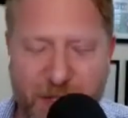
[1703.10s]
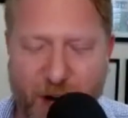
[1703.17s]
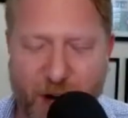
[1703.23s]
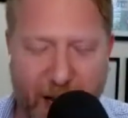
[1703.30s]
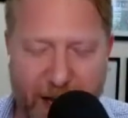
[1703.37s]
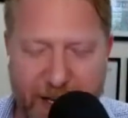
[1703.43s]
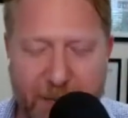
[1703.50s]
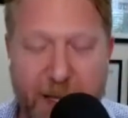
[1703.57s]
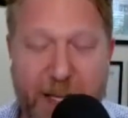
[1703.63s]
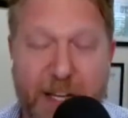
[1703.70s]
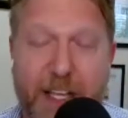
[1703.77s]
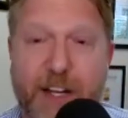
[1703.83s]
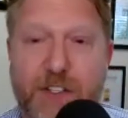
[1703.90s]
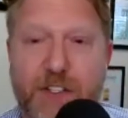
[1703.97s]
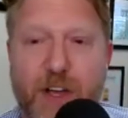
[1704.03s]
sorry i didn't mean to
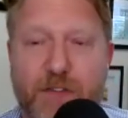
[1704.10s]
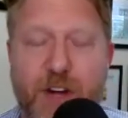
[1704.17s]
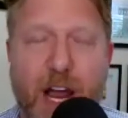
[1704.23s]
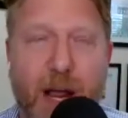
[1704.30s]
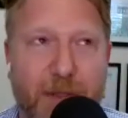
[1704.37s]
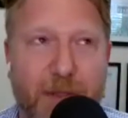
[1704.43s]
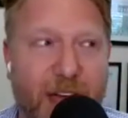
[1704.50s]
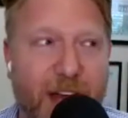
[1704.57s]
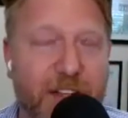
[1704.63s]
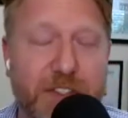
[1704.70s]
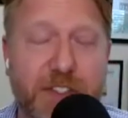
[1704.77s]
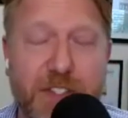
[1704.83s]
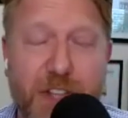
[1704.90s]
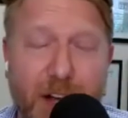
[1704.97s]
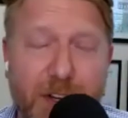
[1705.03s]
get us off track but that is
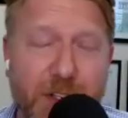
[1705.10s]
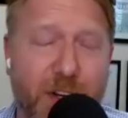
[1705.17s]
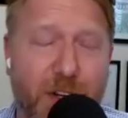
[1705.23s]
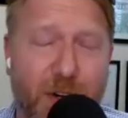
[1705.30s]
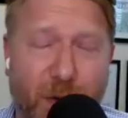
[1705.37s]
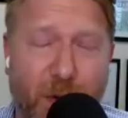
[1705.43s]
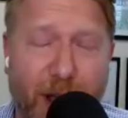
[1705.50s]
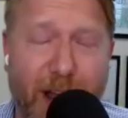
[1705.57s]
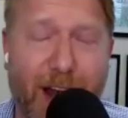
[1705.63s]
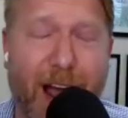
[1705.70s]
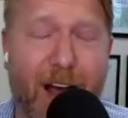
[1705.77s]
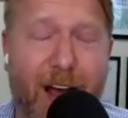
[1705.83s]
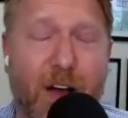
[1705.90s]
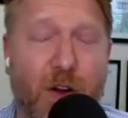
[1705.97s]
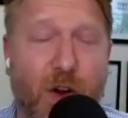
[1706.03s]
such a great
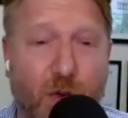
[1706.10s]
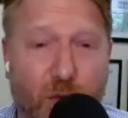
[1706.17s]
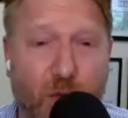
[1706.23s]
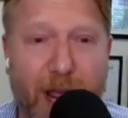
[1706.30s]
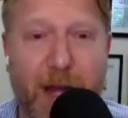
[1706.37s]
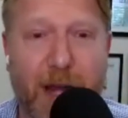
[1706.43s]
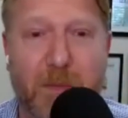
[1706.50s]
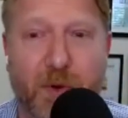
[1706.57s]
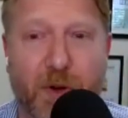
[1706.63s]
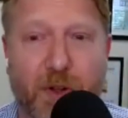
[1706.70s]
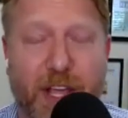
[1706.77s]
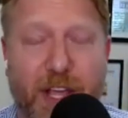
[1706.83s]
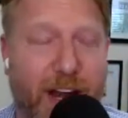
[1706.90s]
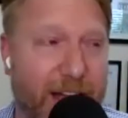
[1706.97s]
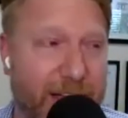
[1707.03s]
great
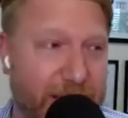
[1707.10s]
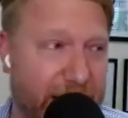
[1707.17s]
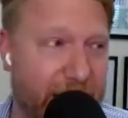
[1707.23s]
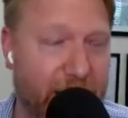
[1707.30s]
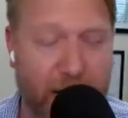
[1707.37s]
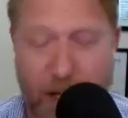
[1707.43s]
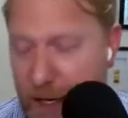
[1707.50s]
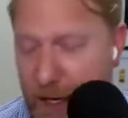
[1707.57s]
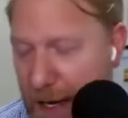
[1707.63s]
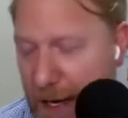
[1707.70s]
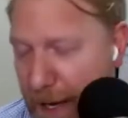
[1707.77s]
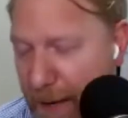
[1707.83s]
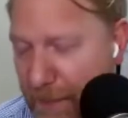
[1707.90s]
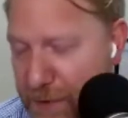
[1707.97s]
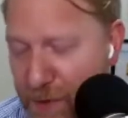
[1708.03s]
brilliant idea
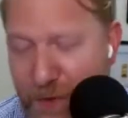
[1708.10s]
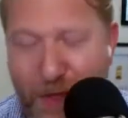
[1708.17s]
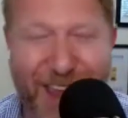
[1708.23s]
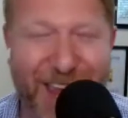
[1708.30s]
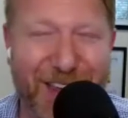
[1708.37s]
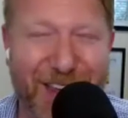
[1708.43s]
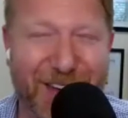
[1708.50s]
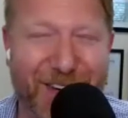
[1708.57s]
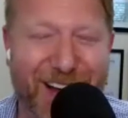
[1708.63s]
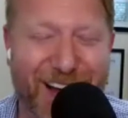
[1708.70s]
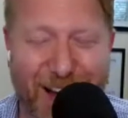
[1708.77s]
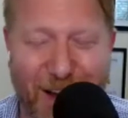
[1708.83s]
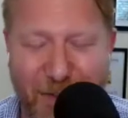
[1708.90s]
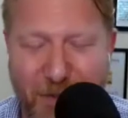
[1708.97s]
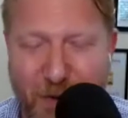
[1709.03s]
um, so thank you
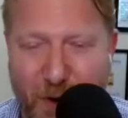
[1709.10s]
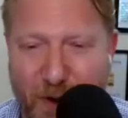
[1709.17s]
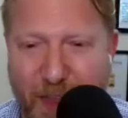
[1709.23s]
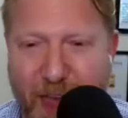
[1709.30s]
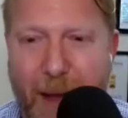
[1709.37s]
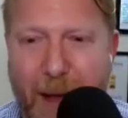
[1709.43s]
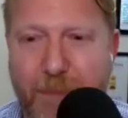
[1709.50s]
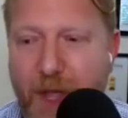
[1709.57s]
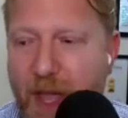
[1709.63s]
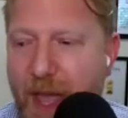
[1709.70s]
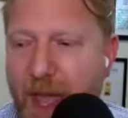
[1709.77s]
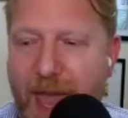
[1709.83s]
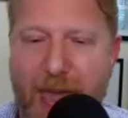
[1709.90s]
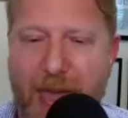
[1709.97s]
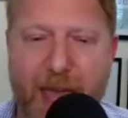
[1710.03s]
uh, for that
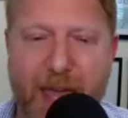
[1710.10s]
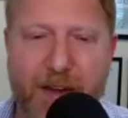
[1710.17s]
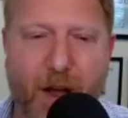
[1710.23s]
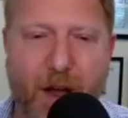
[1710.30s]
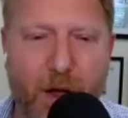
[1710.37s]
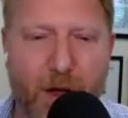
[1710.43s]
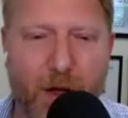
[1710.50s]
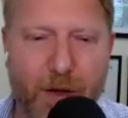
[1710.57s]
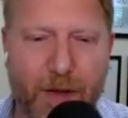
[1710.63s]
oh, and yeah.